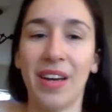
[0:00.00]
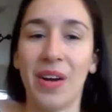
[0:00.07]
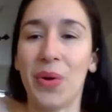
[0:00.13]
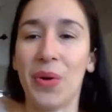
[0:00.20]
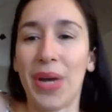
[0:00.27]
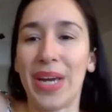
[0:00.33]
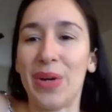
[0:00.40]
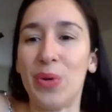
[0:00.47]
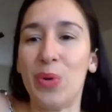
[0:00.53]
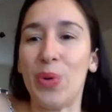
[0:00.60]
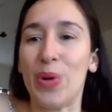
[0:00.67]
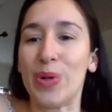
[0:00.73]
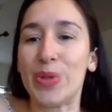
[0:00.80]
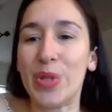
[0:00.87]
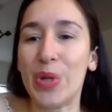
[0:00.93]
Okay,
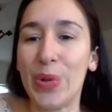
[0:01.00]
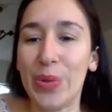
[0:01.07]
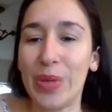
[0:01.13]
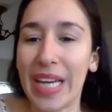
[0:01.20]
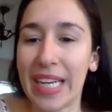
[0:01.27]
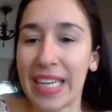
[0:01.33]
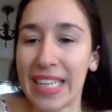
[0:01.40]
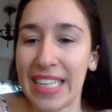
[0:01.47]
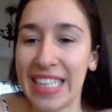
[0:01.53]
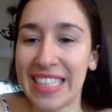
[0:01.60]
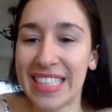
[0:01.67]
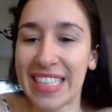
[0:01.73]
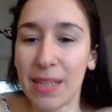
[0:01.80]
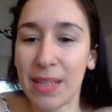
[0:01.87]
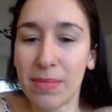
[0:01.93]
cool. So that
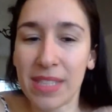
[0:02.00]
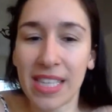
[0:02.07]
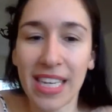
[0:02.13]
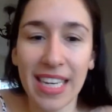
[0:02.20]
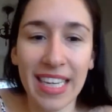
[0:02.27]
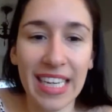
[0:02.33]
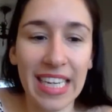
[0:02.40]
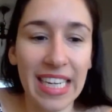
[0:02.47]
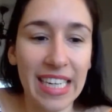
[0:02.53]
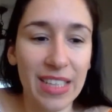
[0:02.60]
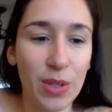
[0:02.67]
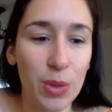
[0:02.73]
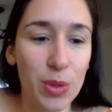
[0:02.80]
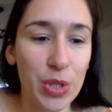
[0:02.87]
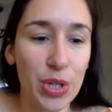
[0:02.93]
it seems like
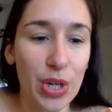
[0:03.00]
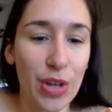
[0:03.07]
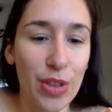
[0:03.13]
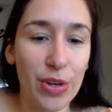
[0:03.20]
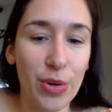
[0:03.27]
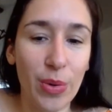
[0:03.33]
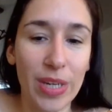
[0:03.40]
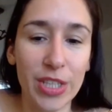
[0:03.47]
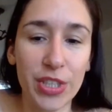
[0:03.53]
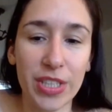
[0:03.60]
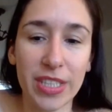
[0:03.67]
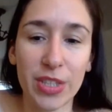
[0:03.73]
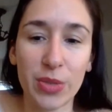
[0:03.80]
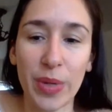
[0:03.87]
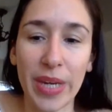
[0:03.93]
those are all the
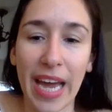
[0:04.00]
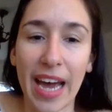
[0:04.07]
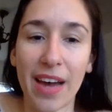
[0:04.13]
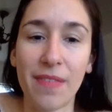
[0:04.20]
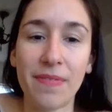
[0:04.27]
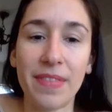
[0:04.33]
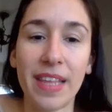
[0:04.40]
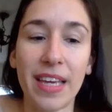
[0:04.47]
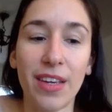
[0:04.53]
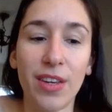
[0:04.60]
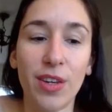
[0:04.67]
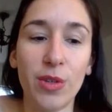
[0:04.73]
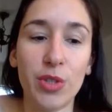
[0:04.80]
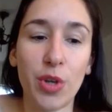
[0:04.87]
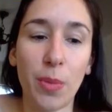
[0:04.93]
questions we have. Thank
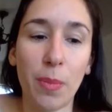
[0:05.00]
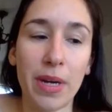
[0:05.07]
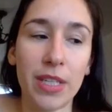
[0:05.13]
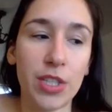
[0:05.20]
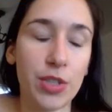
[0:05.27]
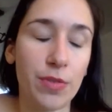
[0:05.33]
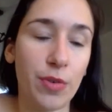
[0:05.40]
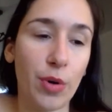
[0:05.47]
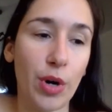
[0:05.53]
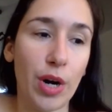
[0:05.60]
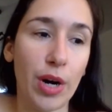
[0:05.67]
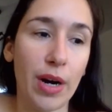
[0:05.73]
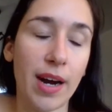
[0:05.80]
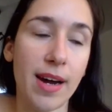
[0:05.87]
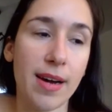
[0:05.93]
you so much
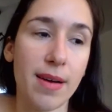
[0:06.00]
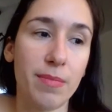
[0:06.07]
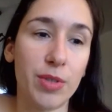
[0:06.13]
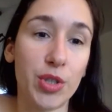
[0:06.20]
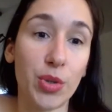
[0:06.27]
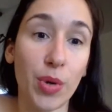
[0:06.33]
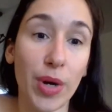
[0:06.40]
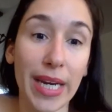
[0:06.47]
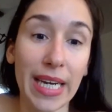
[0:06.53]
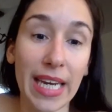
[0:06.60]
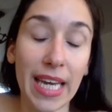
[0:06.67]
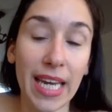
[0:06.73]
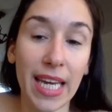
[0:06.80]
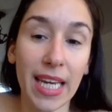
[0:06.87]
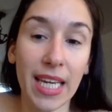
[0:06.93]
for
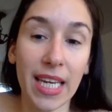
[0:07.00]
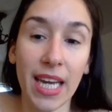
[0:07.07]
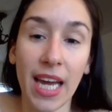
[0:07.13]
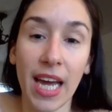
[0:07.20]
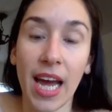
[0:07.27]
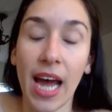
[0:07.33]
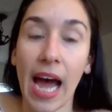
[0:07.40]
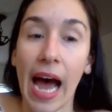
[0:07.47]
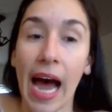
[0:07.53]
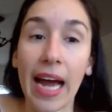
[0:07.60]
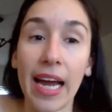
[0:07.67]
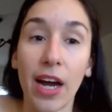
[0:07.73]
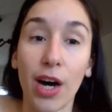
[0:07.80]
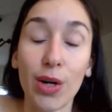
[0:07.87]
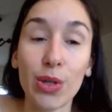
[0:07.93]
joining.
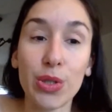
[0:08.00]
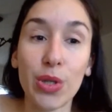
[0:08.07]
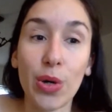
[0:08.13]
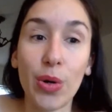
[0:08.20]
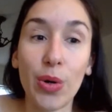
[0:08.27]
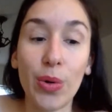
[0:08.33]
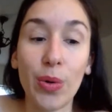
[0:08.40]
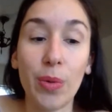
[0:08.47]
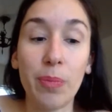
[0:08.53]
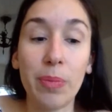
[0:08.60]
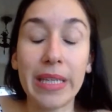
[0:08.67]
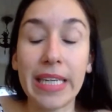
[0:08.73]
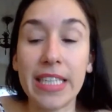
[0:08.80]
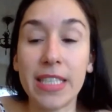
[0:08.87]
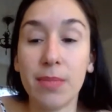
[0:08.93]
I also,
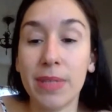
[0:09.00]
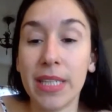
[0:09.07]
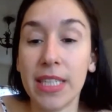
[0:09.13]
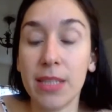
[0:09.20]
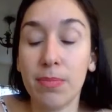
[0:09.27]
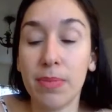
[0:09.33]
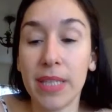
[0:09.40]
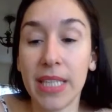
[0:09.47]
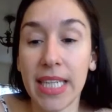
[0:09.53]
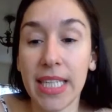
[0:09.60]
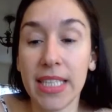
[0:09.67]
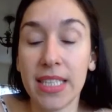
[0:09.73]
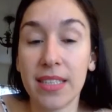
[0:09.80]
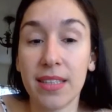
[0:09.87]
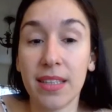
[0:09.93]
please,
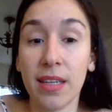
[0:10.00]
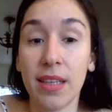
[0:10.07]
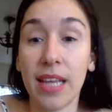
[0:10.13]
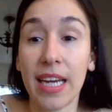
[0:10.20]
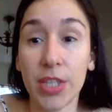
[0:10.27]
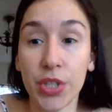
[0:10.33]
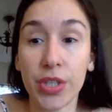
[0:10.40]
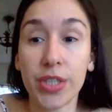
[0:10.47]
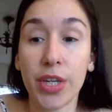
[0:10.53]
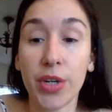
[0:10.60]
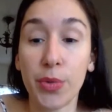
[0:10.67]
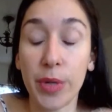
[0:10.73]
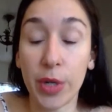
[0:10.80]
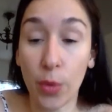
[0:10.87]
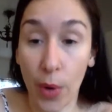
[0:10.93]
the lectures
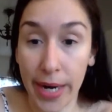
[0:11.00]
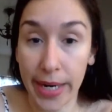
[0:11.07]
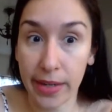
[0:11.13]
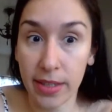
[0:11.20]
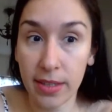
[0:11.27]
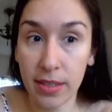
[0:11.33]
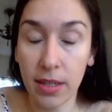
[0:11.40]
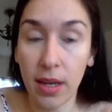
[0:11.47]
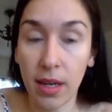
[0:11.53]
are required.